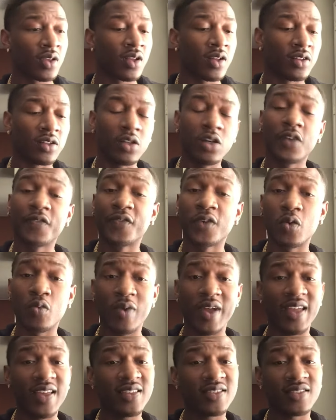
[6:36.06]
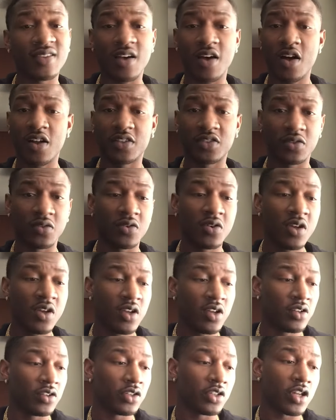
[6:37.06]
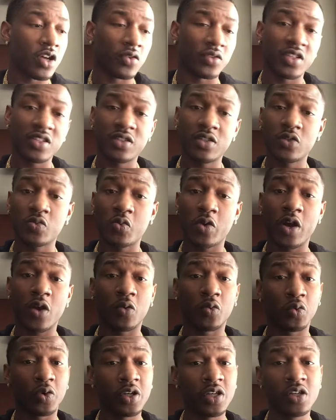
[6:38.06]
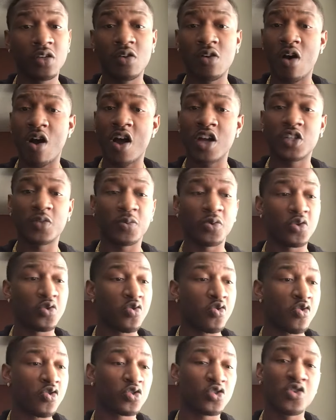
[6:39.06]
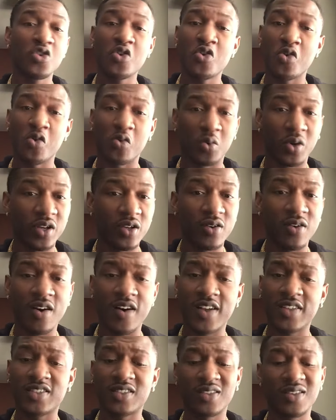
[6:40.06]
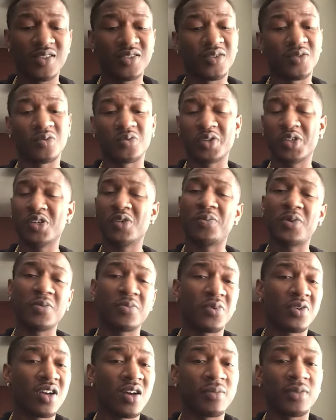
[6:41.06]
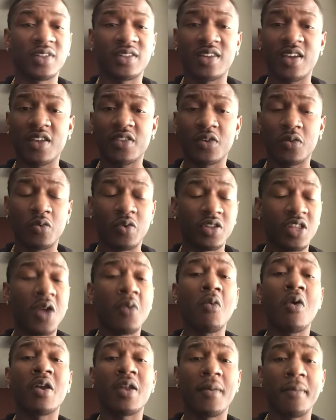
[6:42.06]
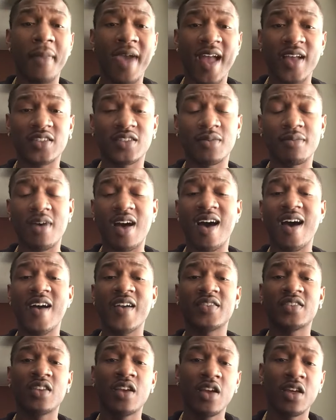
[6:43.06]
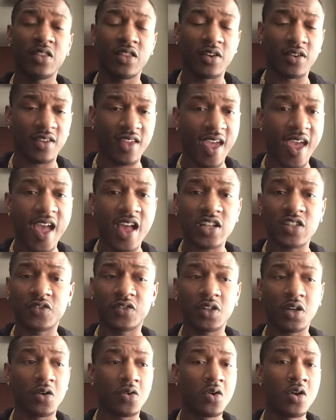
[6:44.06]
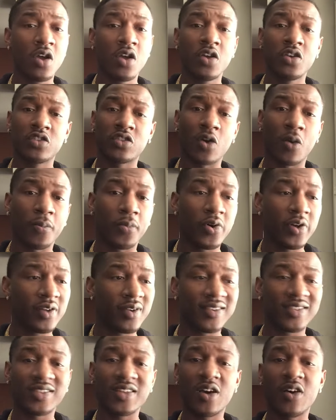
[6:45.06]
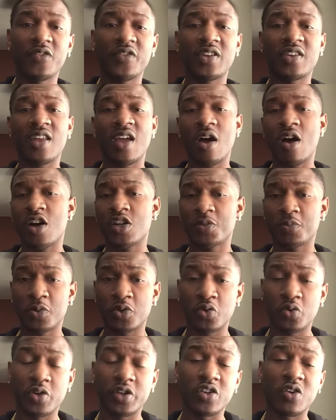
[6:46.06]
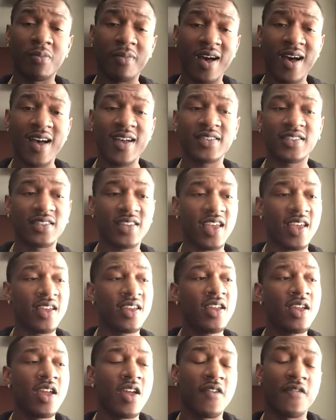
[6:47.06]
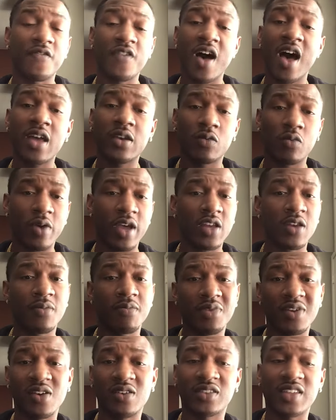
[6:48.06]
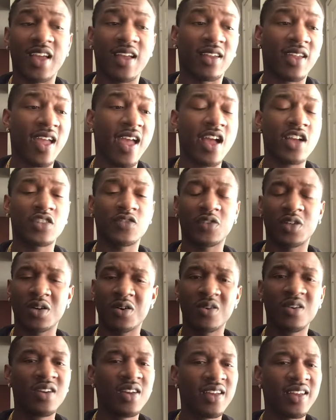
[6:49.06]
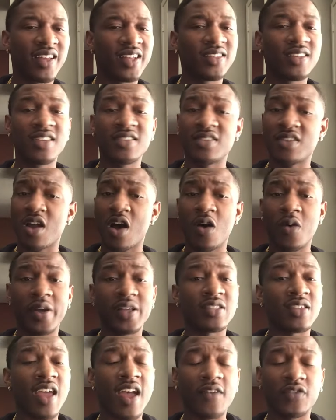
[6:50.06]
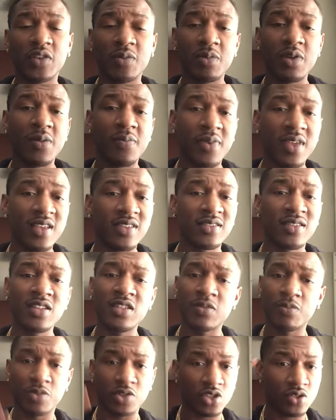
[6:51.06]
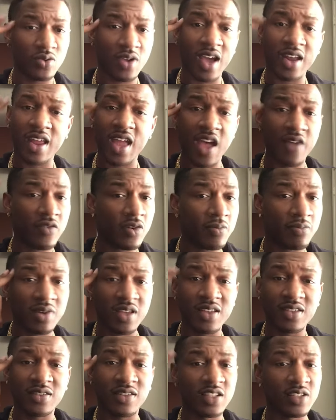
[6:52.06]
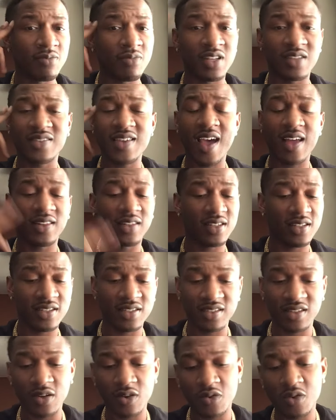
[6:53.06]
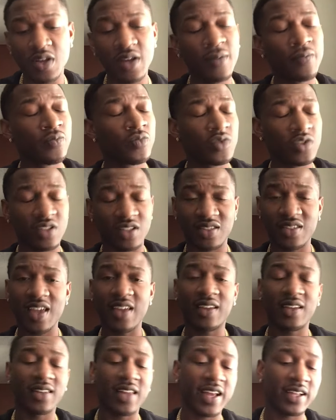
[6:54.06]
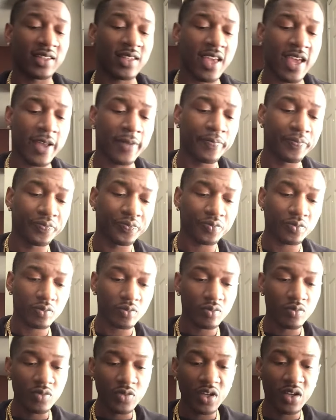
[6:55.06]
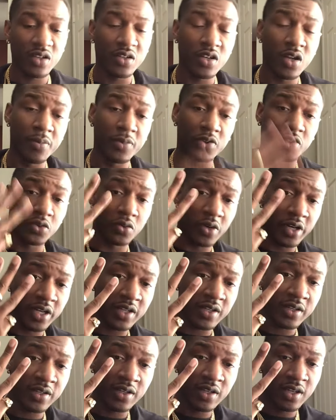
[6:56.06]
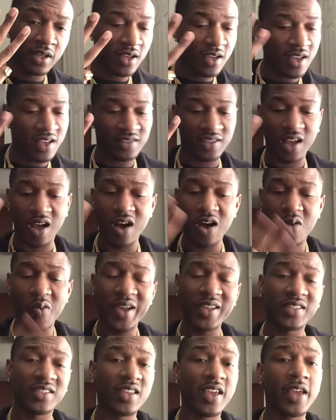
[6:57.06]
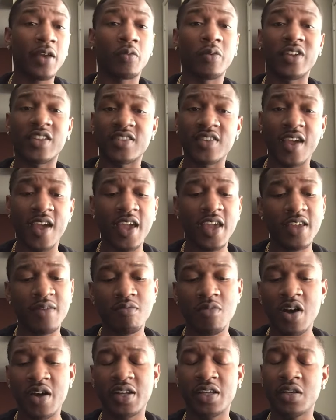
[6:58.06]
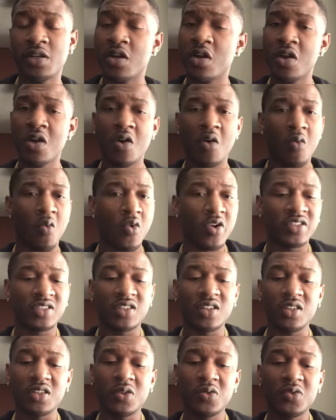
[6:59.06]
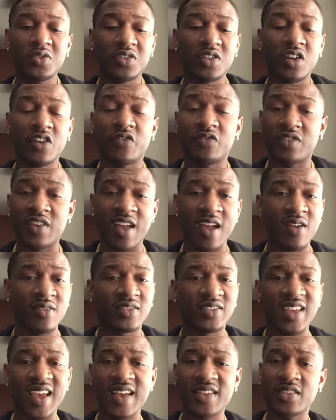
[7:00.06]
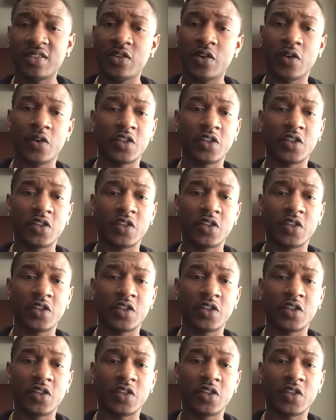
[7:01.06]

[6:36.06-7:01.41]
Look for ways to hustle. This is where real entrepreneurs, real hustlers, and real people come together when they want to maximize their cash flow. So put yourself in that entrepreneurial mindset and find a way to build that cash flow. It doesn't always have to be business, but you got to have a business mentality. So just take it like that. Number three, as I always say, retain money. What's the use of downsizing your